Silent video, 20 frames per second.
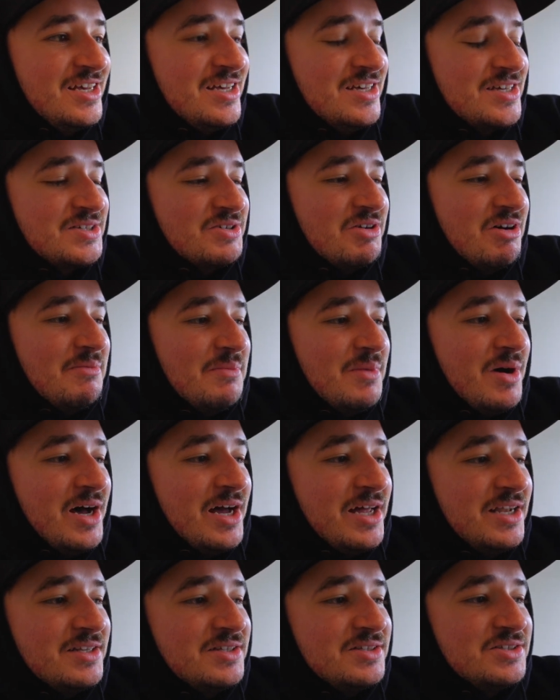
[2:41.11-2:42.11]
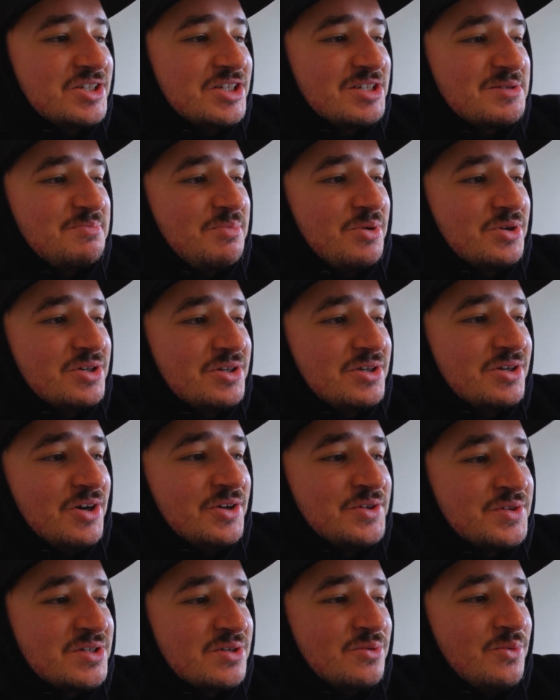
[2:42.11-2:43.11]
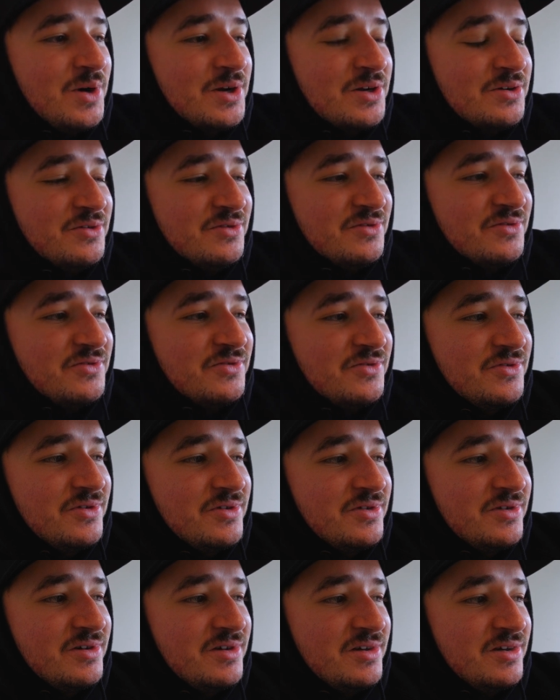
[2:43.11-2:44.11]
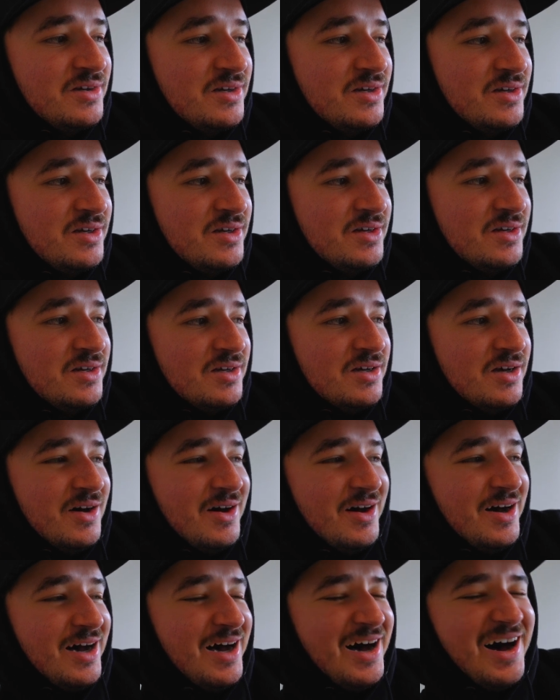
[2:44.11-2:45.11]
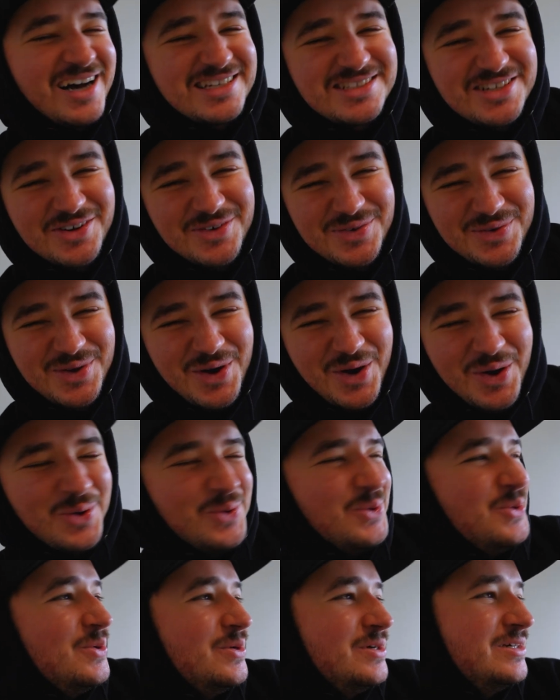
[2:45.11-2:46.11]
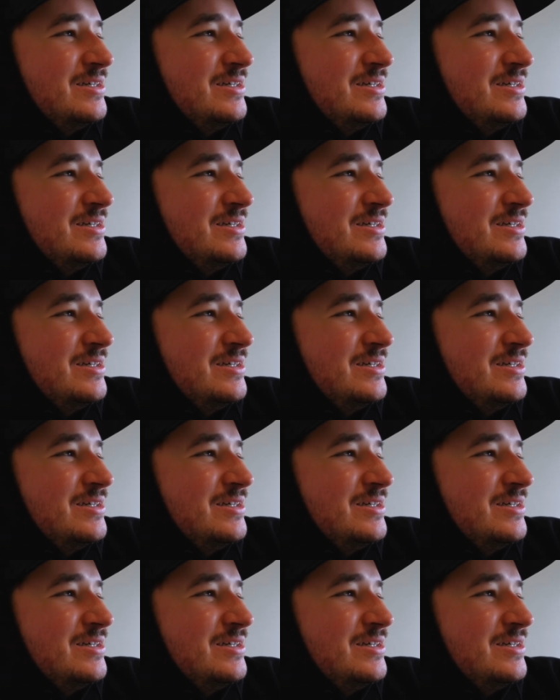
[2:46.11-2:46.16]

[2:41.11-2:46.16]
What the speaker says: So I might just put it onto one of... I don't know.